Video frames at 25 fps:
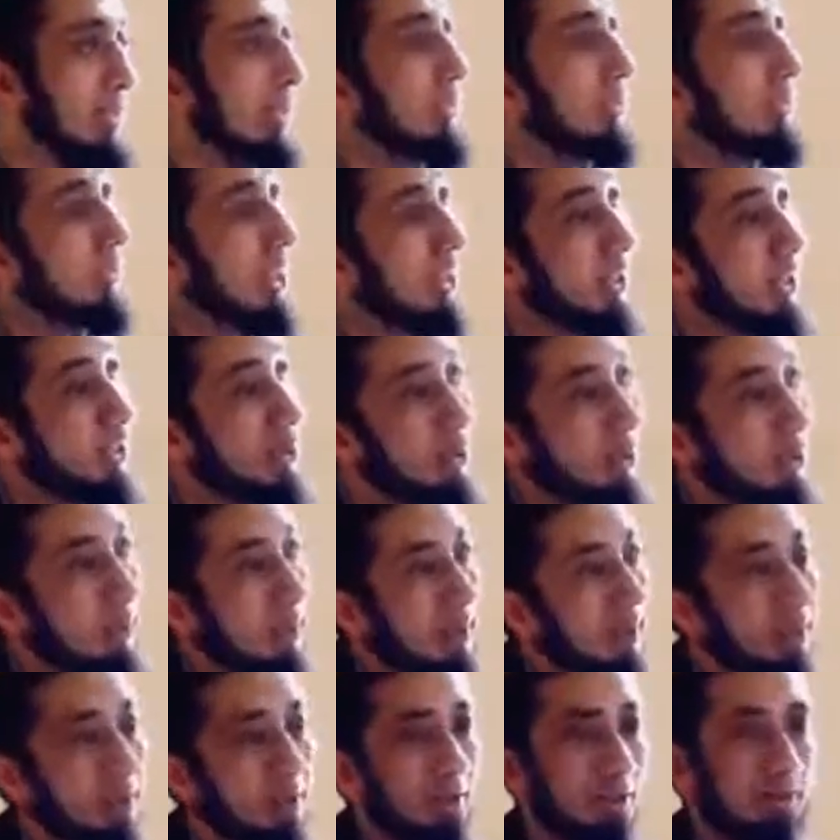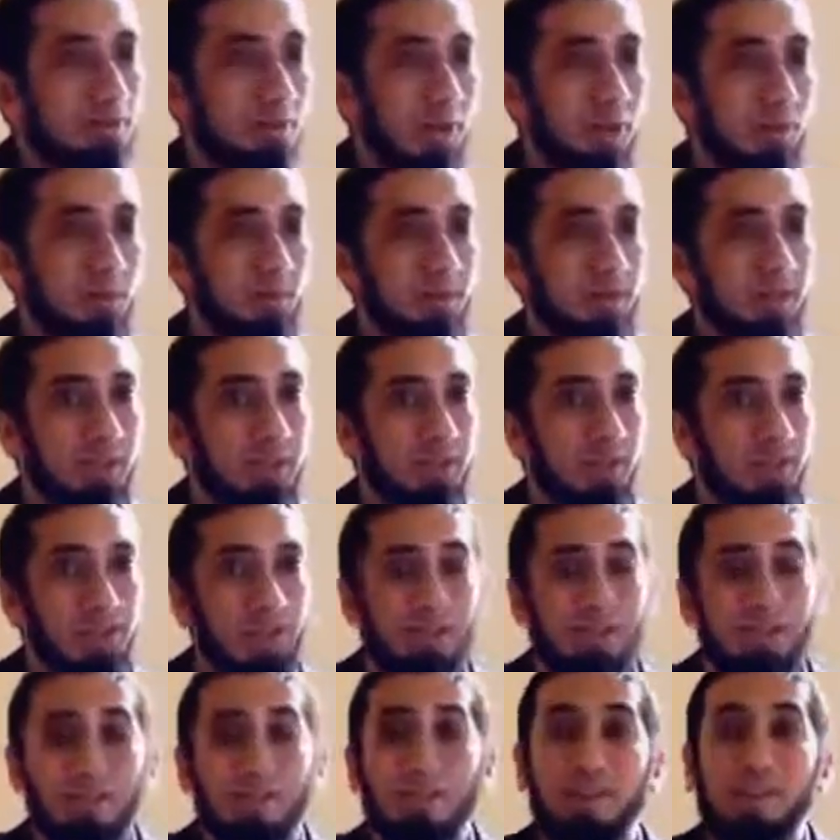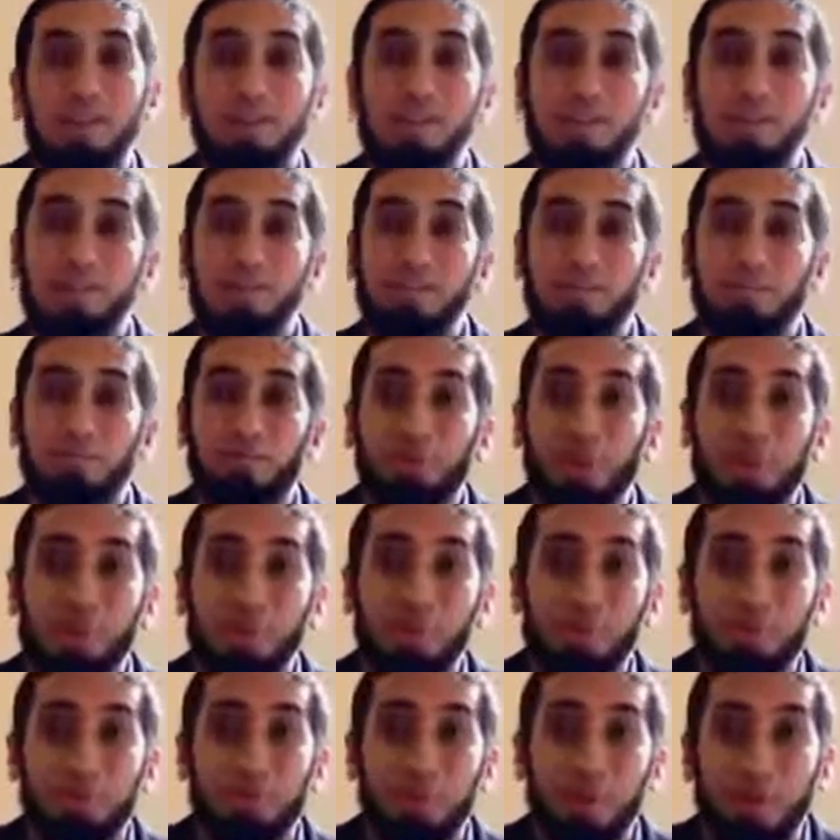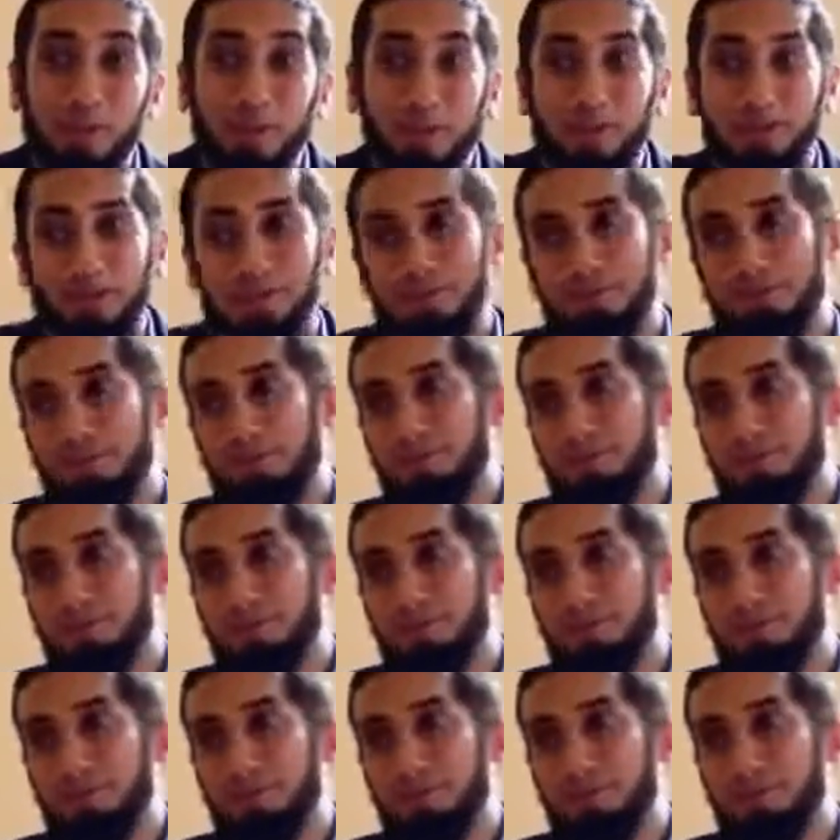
The second reminder of Judgment Day is Friday prayer.